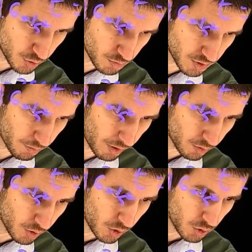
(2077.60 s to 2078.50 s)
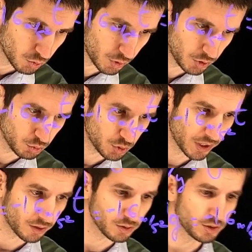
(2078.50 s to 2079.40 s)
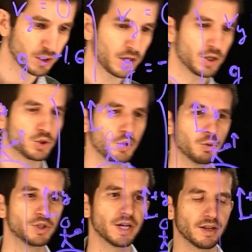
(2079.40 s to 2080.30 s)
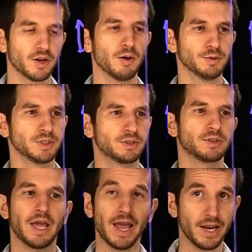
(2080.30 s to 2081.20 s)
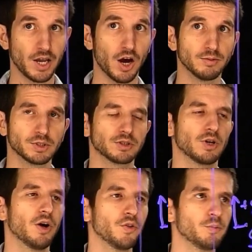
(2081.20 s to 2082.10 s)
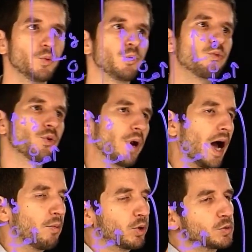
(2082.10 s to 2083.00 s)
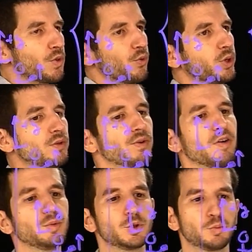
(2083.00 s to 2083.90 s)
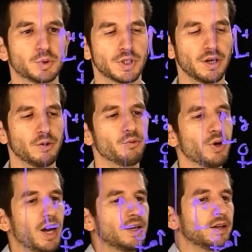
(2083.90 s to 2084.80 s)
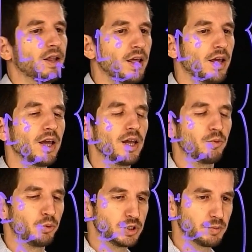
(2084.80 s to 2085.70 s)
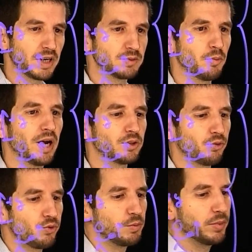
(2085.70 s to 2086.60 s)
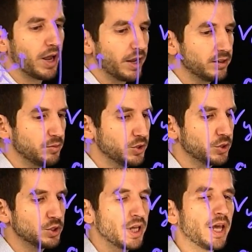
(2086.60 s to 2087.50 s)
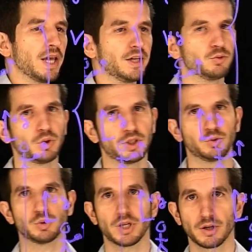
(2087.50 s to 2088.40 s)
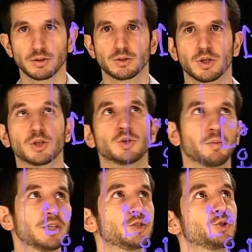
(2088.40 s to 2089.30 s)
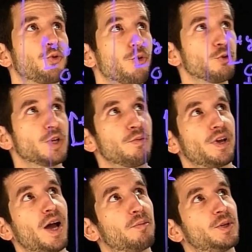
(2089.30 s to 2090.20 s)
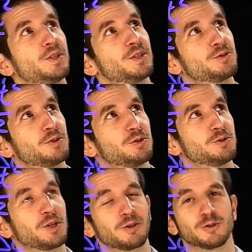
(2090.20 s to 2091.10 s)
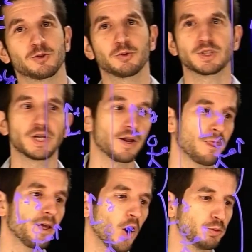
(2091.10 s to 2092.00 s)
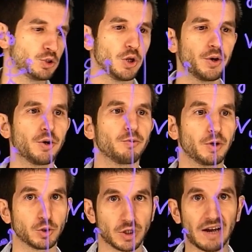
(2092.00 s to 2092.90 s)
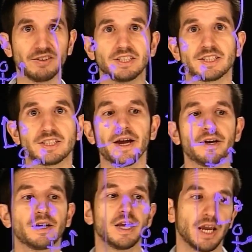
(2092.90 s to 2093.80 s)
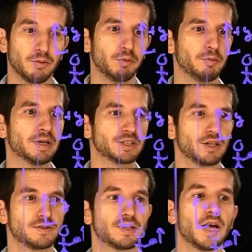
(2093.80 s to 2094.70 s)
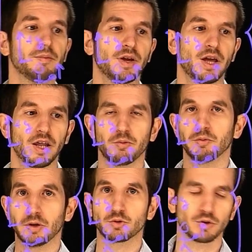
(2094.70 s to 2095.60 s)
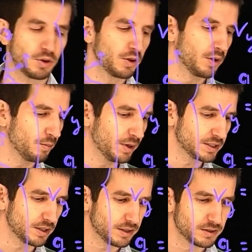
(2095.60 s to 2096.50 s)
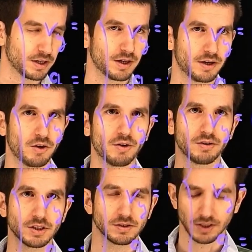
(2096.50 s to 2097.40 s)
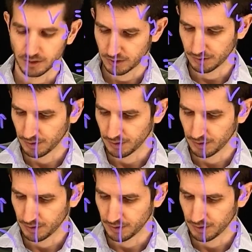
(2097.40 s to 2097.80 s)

about 22 seconds. So it would take an object, any object on the moon thrown upwards with 35 meters per second, 300, it will reach a maximum height of 380 meters in 22 seconds. So imagine you throw something up and it takes 22 seconds to reach there. Obviously on Earth, because gravity is higher, it will be much less time and it will be also much less distance.